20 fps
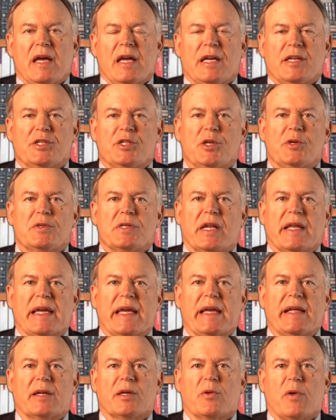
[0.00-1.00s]
is usually
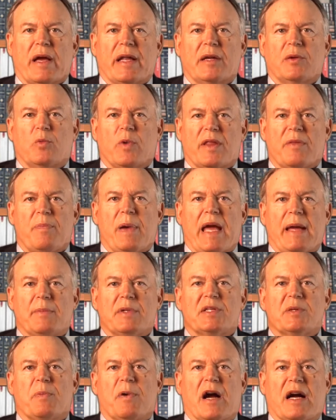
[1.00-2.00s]
integrated with
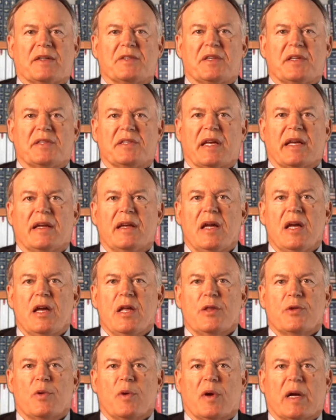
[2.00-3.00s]
payments processing
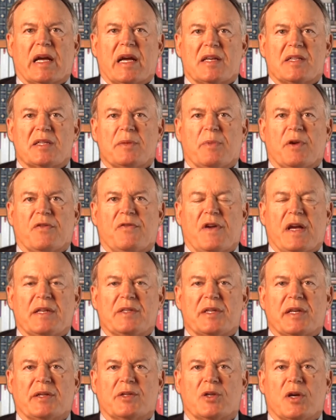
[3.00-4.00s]
through a
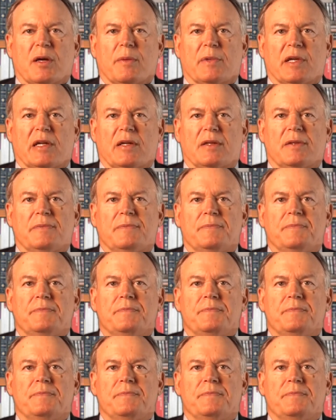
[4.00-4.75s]
customer-facing terminal.